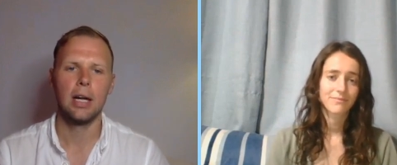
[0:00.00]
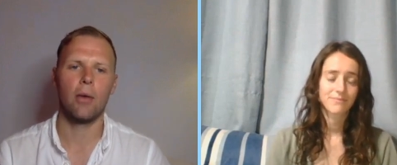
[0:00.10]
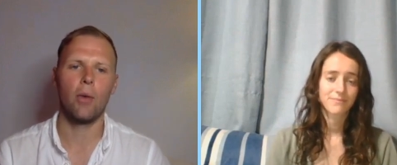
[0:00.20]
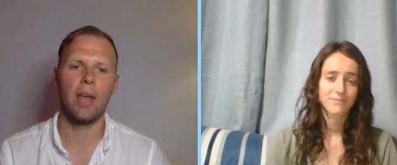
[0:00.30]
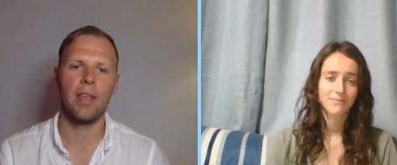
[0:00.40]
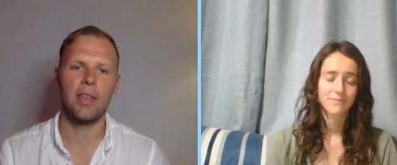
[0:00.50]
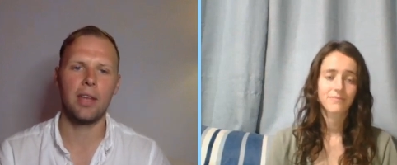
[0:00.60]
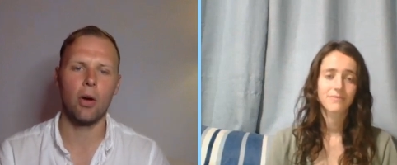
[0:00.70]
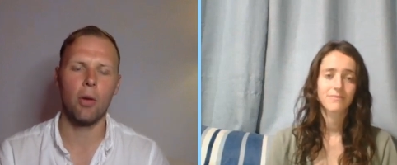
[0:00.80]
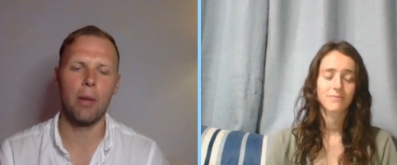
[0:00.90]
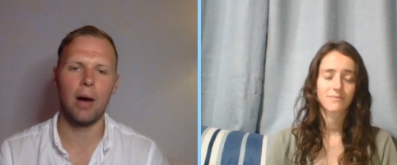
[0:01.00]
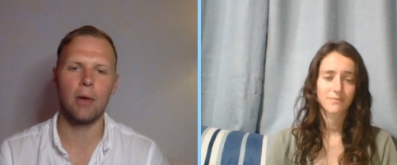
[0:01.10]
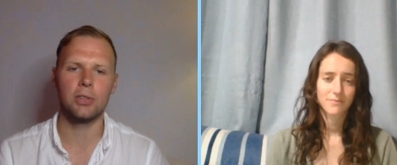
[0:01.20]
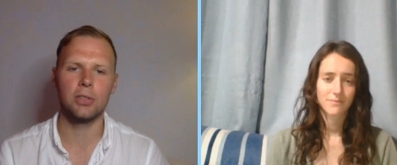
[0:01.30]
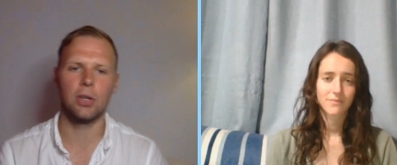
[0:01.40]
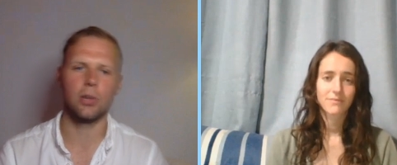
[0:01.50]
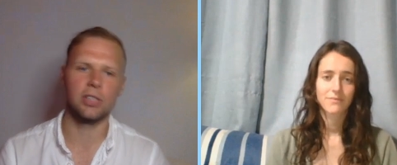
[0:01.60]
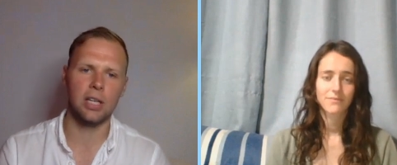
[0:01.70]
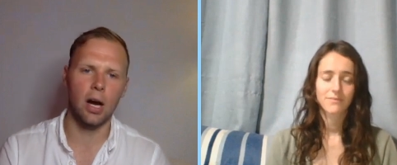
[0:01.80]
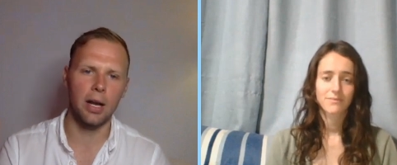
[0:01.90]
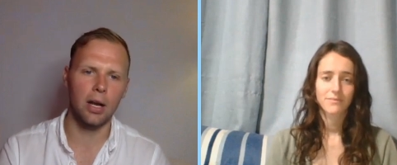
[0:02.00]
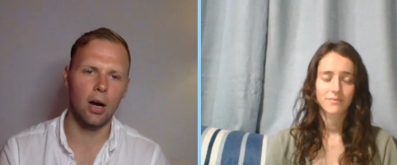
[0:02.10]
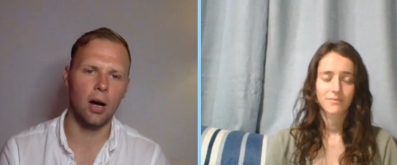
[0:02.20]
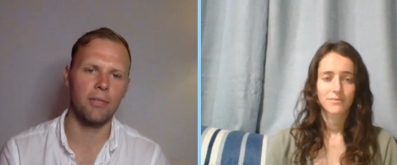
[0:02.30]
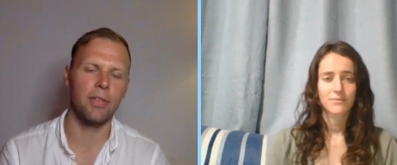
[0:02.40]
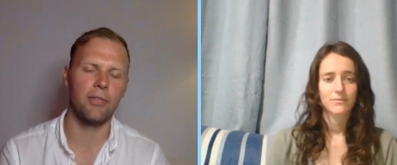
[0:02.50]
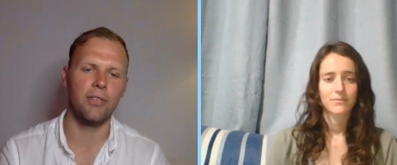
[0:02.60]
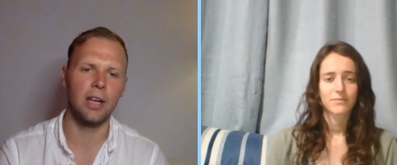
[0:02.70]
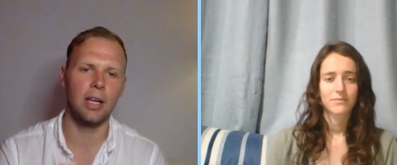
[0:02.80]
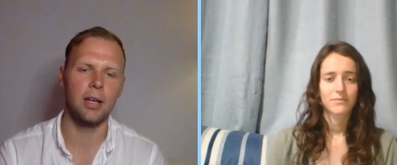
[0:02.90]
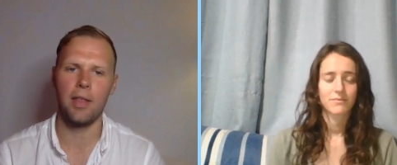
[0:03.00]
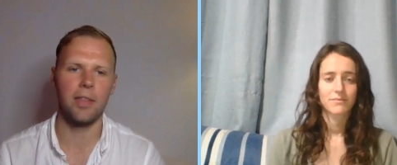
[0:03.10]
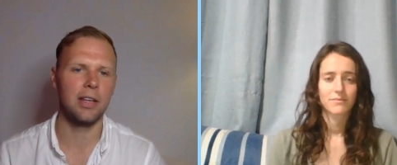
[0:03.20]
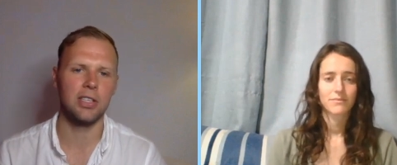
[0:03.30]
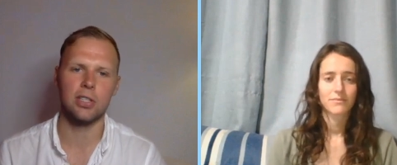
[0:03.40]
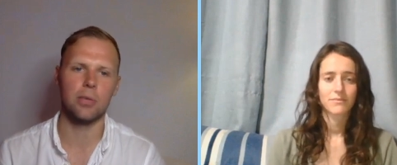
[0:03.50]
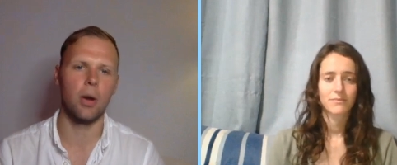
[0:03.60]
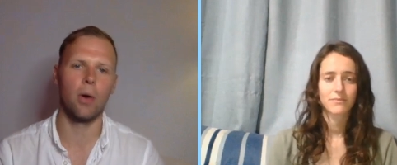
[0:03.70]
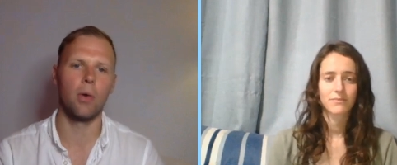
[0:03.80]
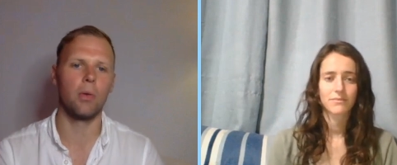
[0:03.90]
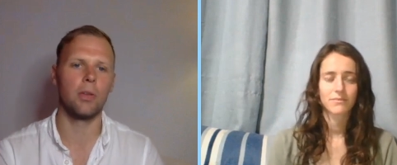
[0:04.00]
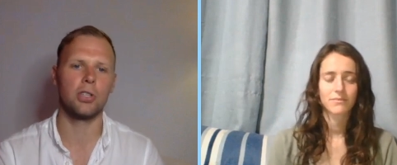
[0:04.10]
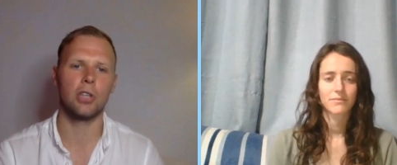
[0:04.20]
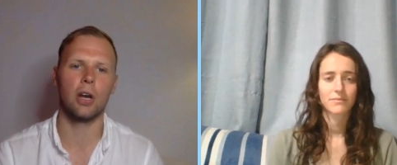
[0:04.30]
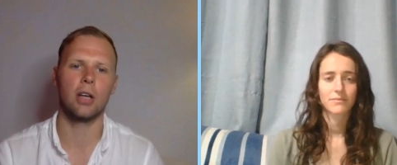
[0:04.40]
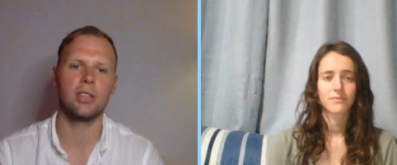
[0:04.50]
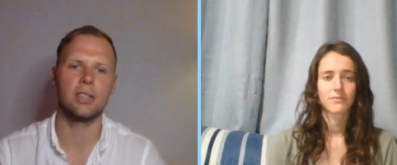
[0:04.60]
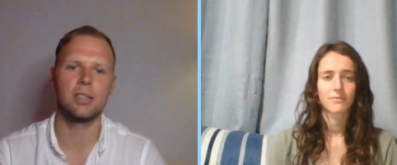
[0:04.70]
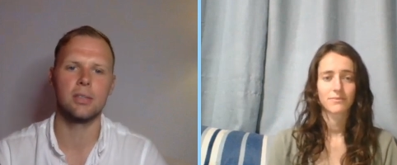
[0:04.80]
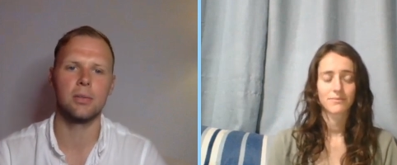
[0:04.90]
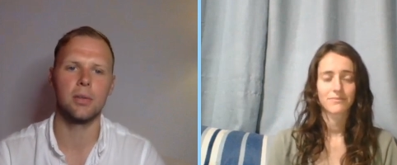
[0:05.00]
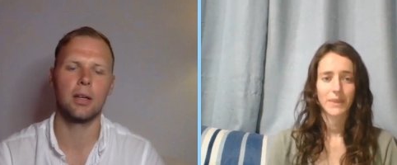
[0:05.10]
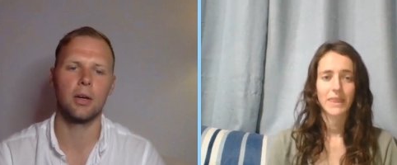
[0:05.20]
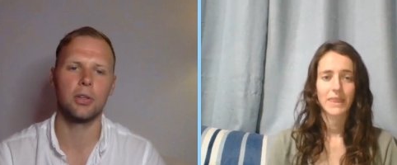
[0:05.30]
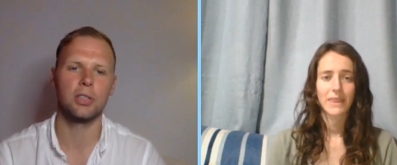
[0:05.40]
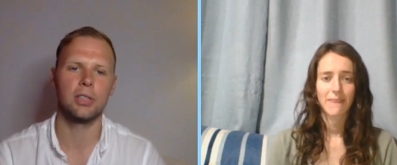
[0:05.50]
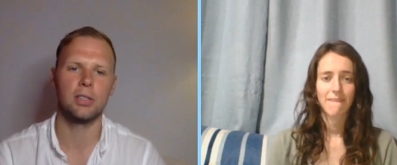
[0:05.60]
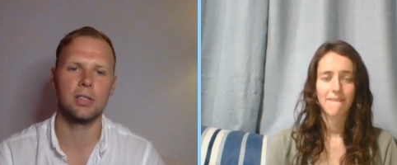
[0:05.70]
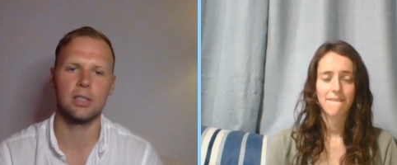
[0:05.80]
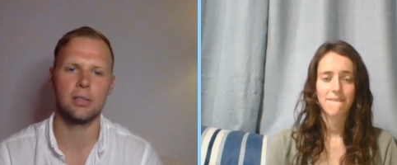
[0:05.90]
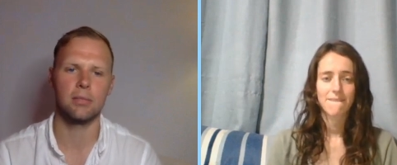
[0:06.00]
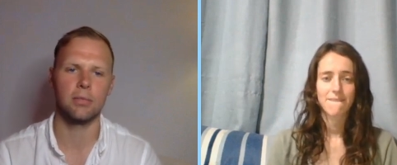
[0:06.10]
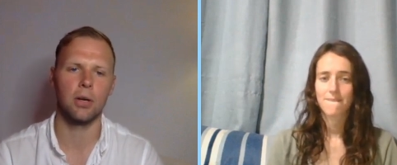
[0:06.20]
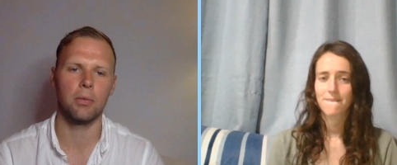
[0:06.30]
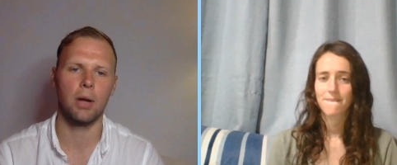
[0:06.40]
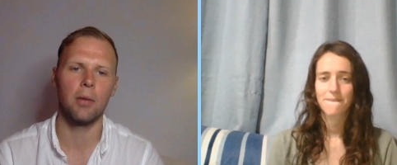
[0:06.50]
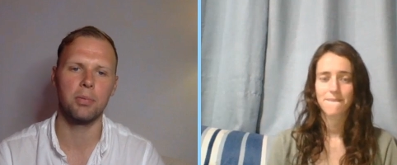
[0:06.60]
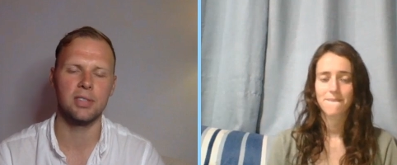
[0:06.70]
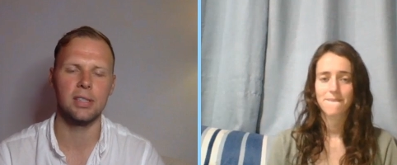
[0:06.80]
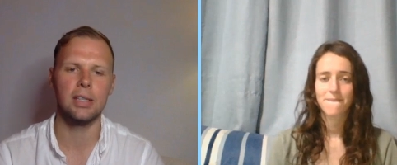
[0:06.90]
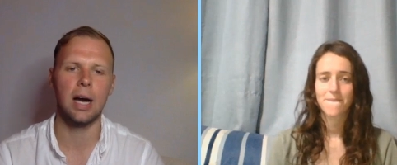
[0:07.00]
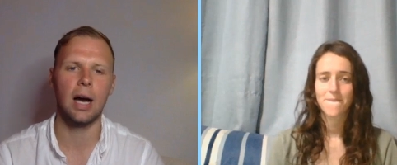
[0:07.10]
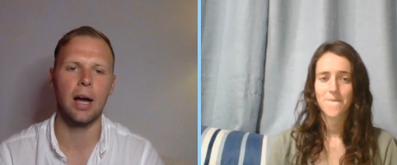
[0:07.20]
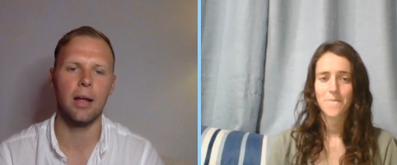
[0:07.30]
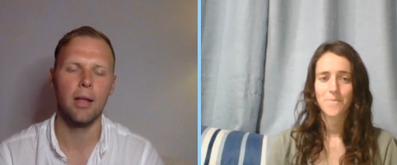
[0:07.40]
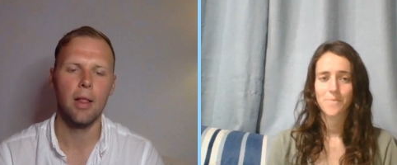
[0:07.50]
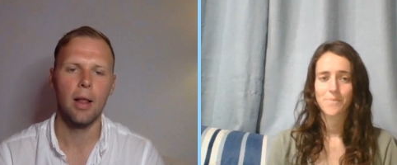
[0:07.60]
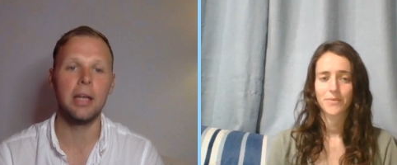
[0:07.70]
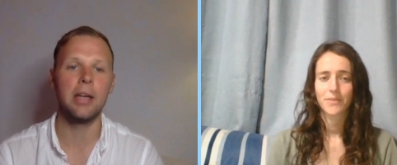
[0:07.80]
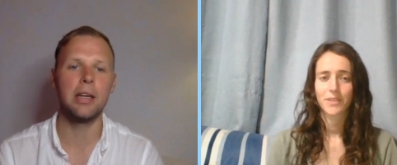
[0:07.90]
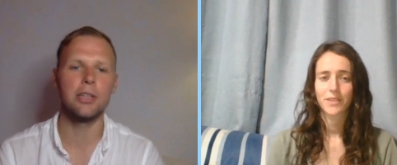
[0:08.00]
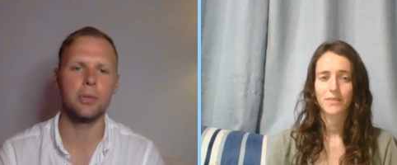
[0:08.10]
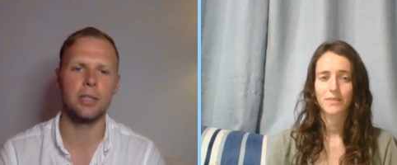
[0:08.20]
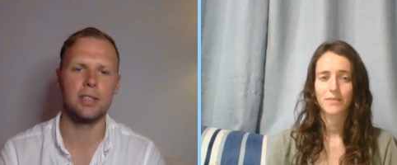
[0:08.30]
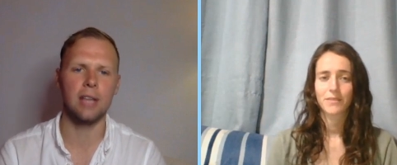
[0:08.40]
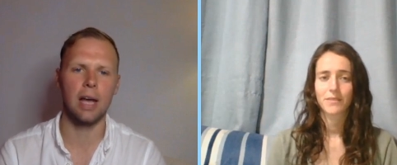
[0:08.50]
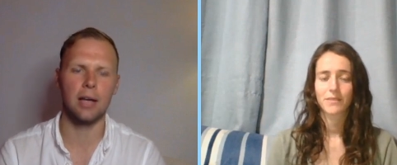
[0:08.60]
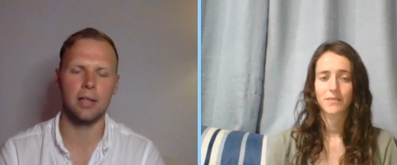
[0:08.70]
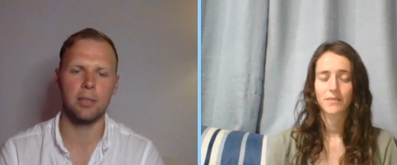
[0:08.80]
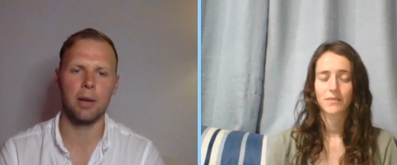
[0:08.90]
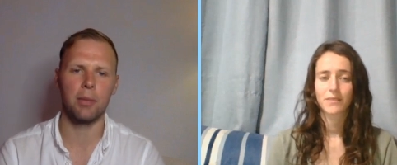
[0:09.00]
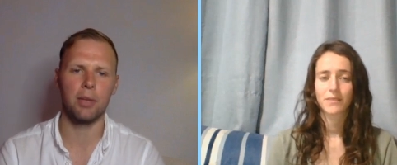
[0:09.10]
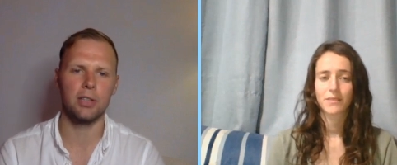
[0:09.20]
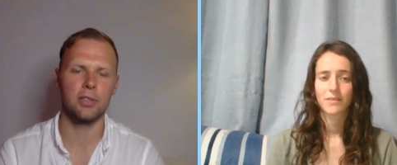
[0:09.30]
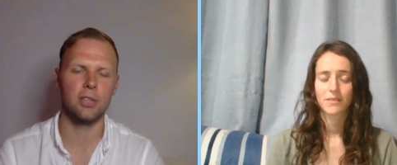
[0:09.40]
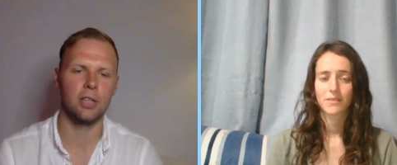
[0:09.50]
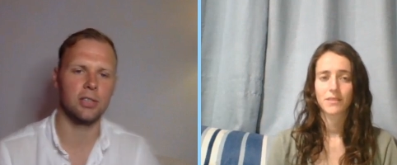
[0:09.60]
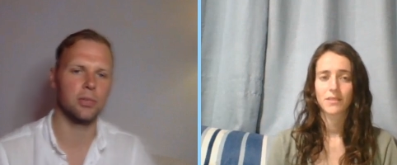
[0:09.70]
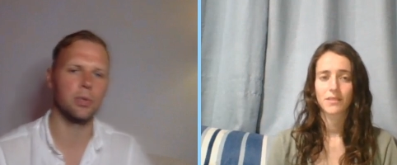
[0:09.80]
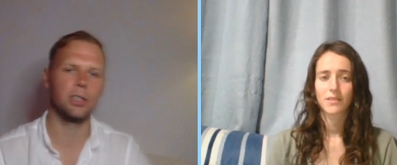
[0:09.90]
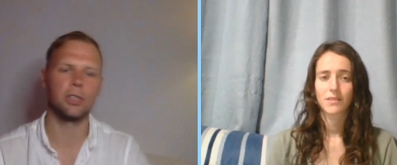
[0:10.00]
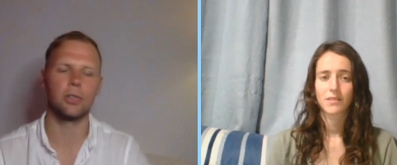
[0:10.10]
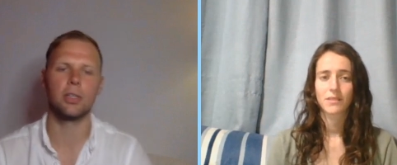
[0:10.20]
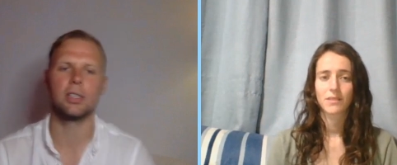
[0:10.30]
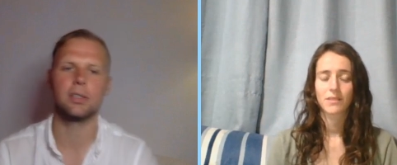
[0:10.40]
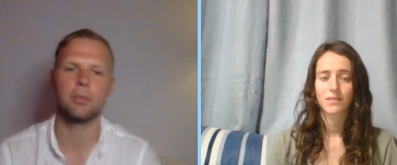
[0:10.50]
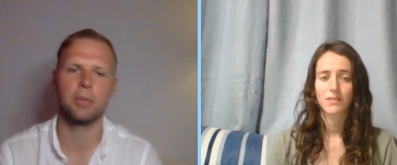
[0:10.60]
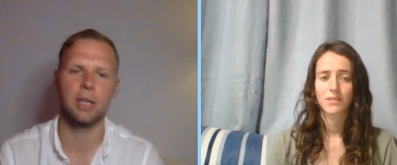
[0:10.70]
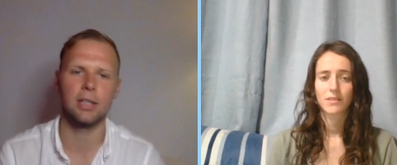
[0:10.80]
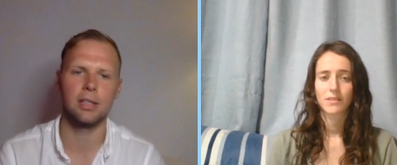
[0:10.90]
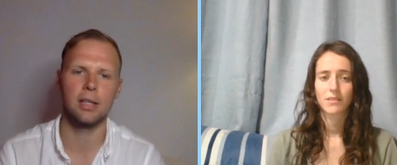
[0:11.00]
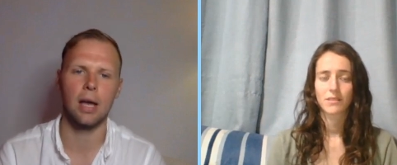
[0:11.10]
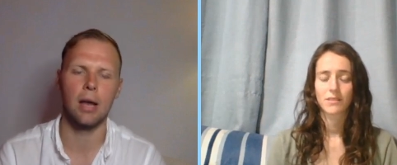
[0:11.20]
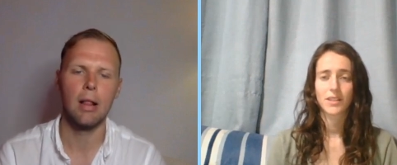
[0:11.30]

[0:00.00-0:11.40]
Speaker 1: way that they go about, you know, just cutting off the fin and they just throw the sharks into the ocean to just, you know, helplessly die. And it is really sad. And the population of sharks has really decreased because of that.